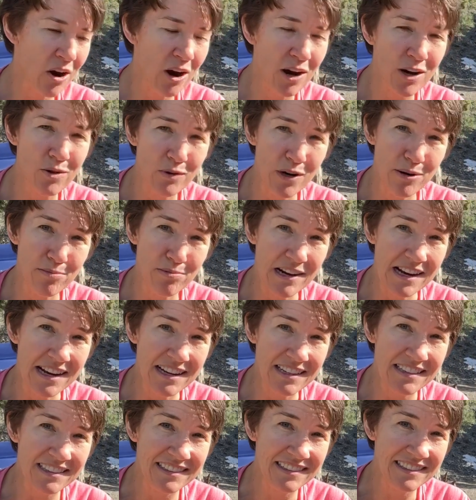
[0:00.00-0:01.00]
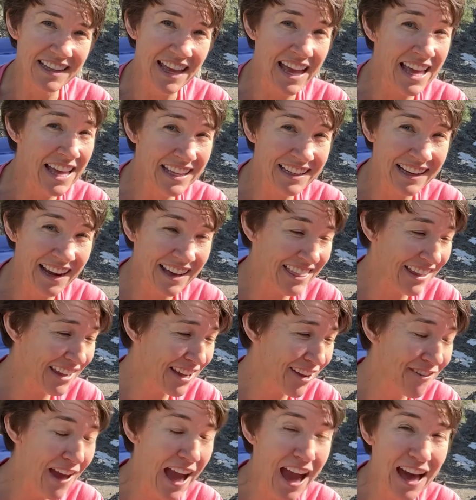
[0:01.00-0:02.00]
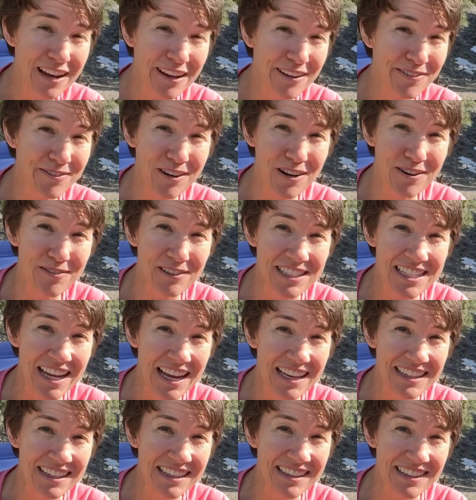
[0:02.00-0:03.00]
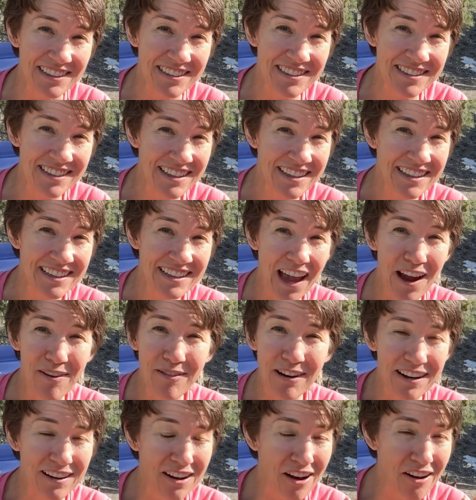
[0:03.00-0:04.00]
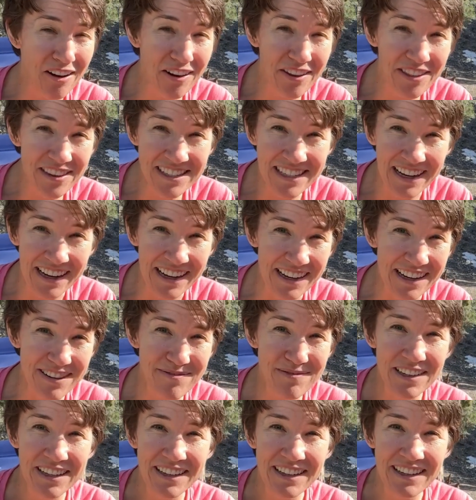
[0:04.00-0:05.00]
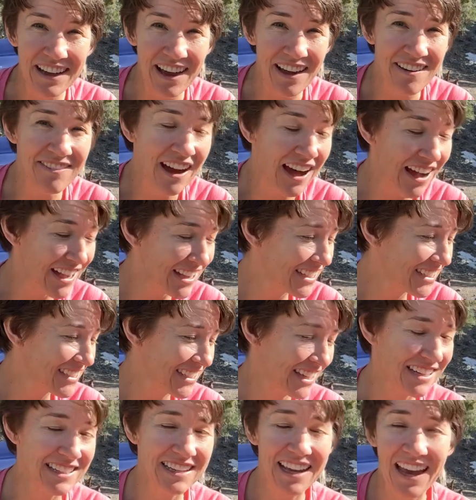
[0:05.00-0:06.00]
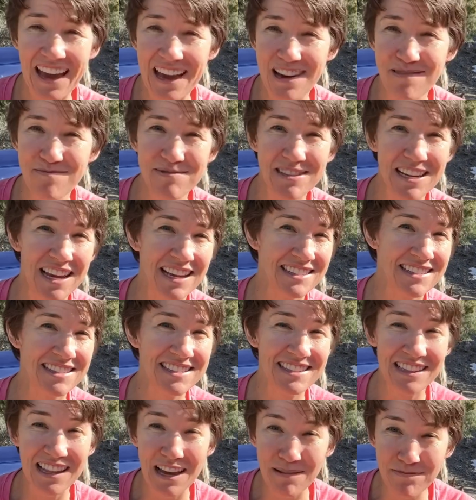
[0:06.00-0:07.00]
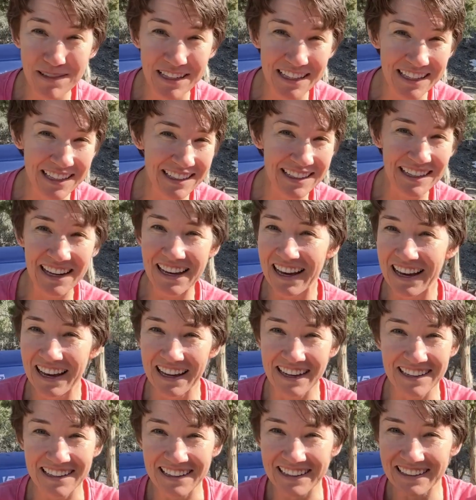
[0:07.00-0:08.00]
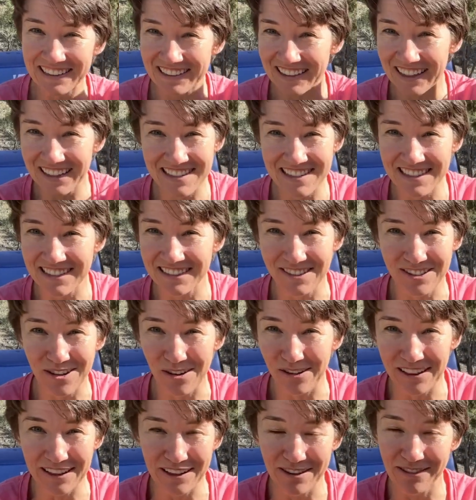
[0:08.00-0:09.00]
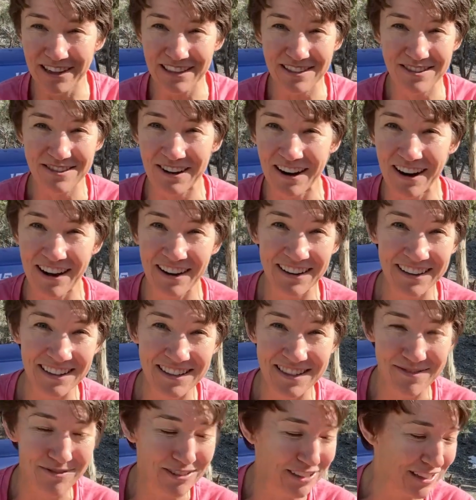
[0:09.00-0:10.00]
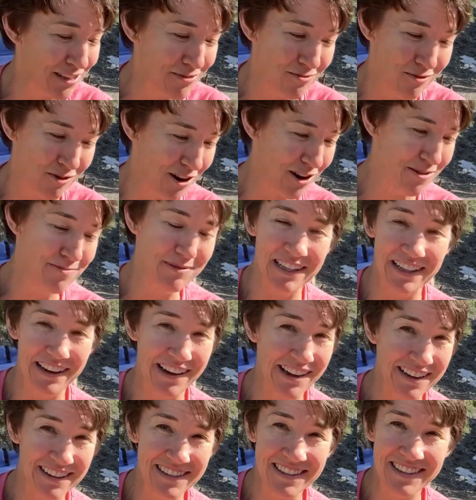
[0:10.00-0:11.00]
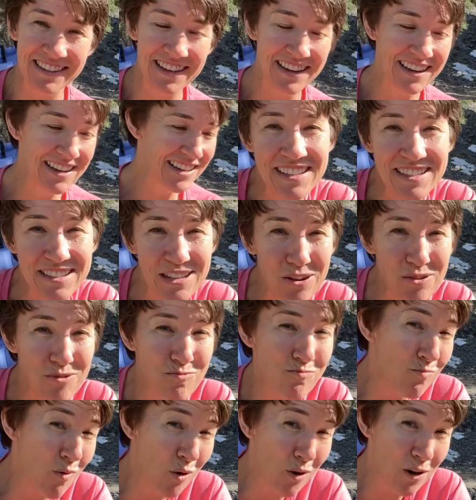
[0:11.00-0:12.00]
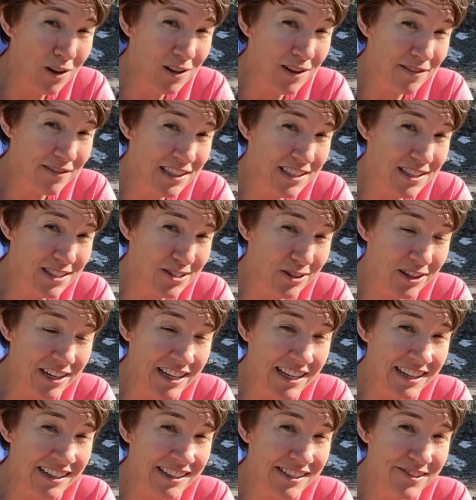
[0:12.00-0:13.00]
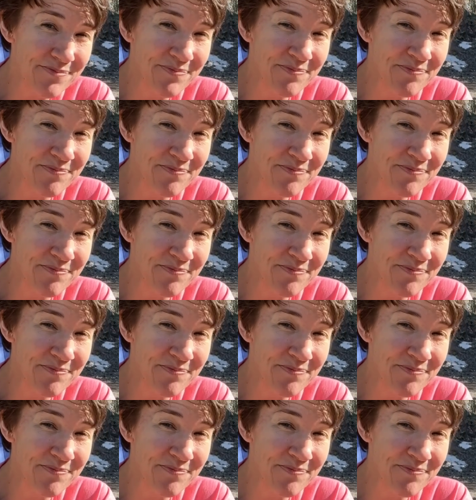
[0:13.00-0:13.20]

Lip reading: Hardwear brand, and I think I've had it for over 10 years. I wear it all the time. I've hiked and camped and slept in it, and it's still totally going strong. It's really warm and nice. So, moral of the story here,